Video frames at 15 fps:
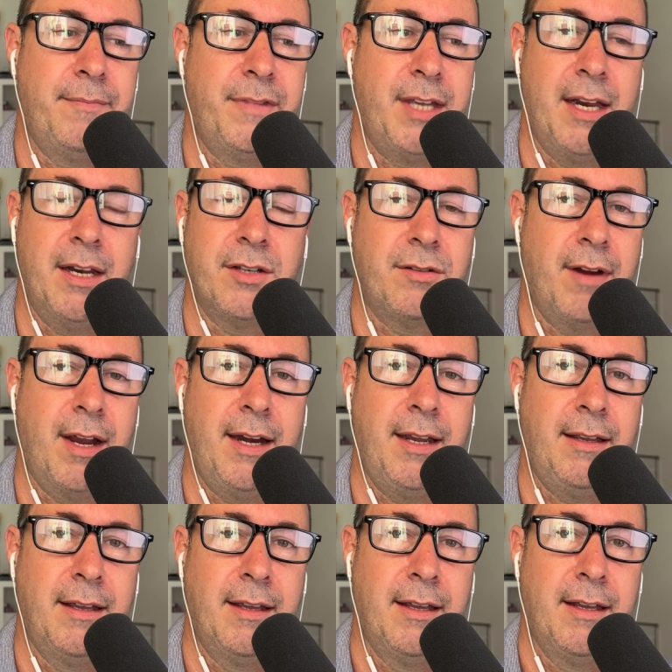tennis
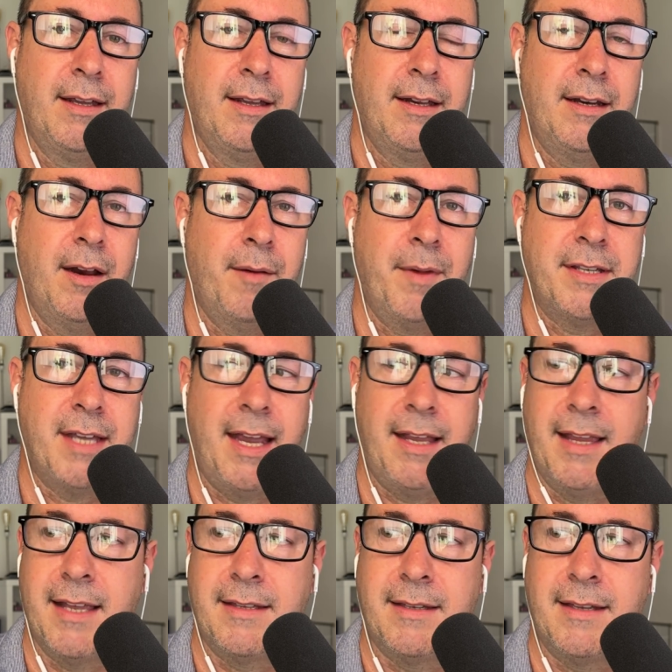training. Now, I'm not saying
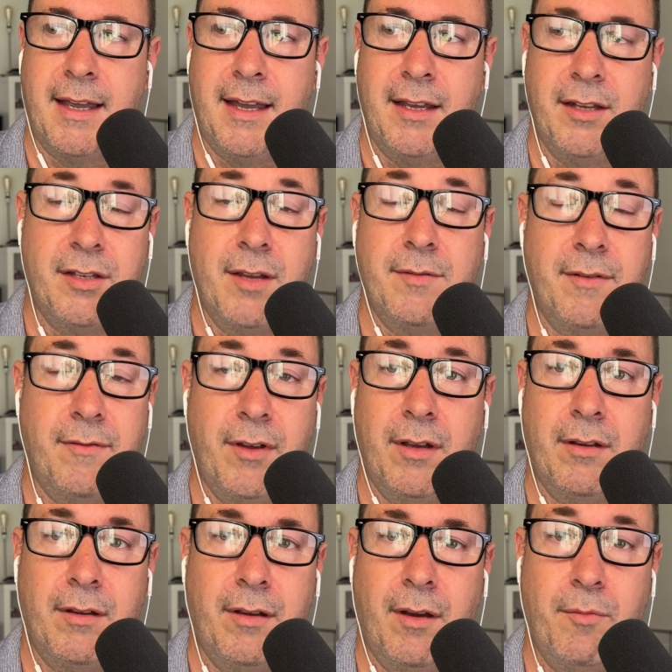that's in terms of
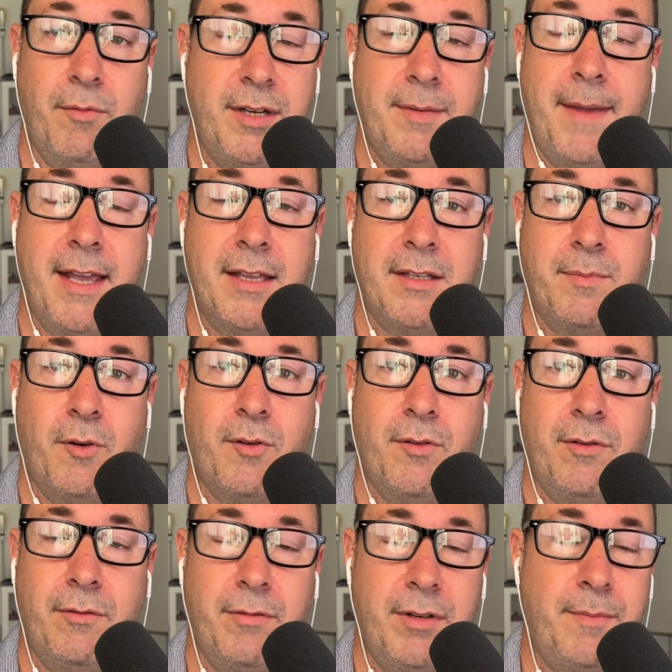a rich man's
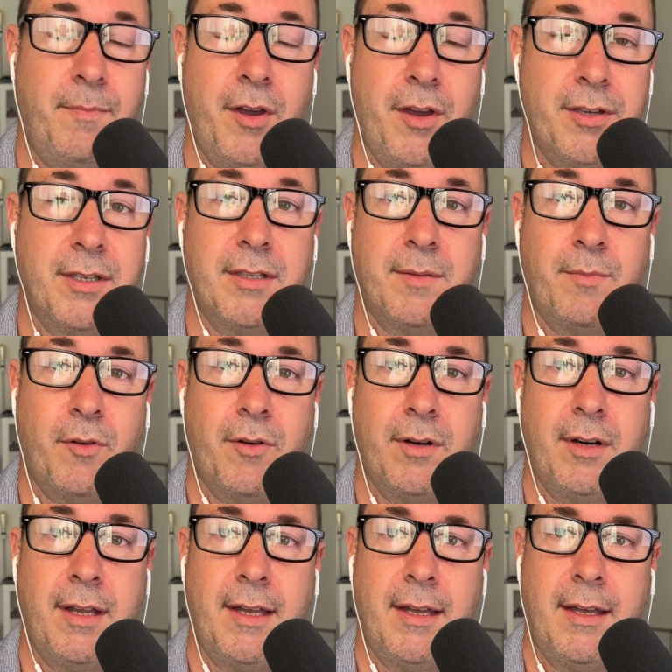sport, rich person's
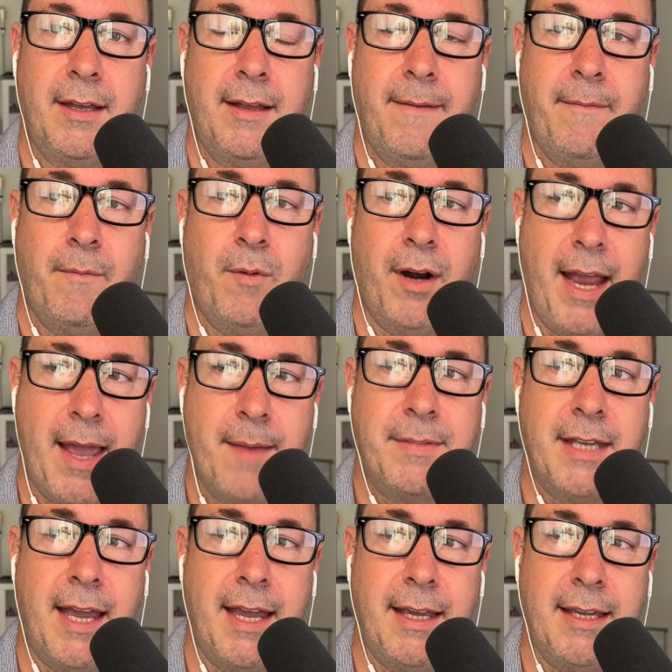sport. What I am
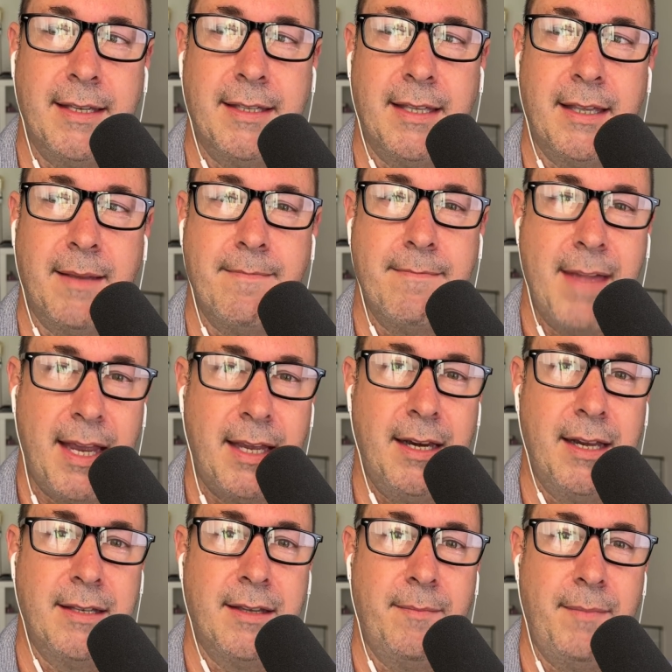saying is that the
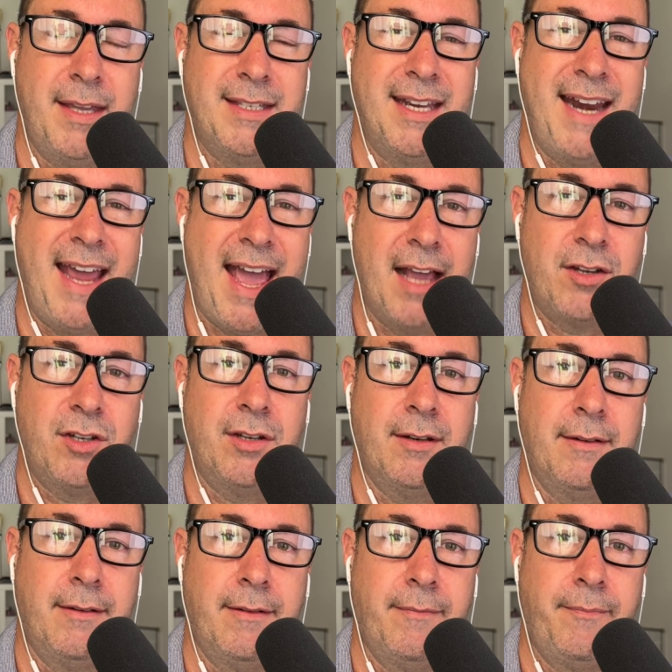mechanism, it's an action,